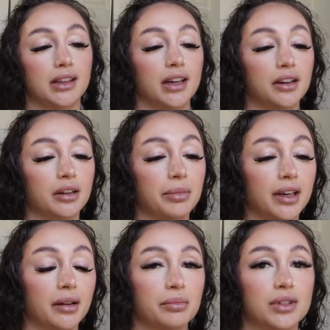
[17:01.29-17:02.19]
they hooked me
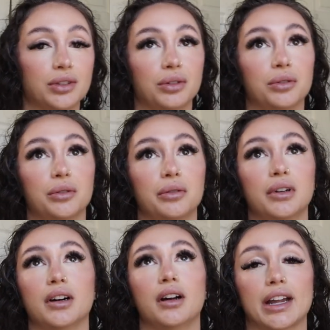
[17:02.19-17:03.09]
up
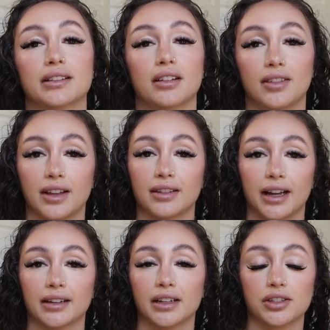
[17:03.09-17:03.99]
to like the thing
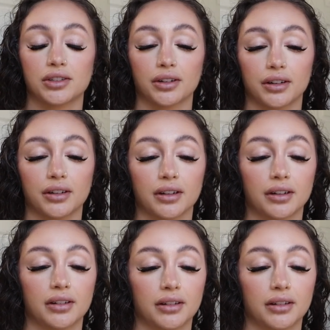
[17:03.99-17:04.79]
that gets your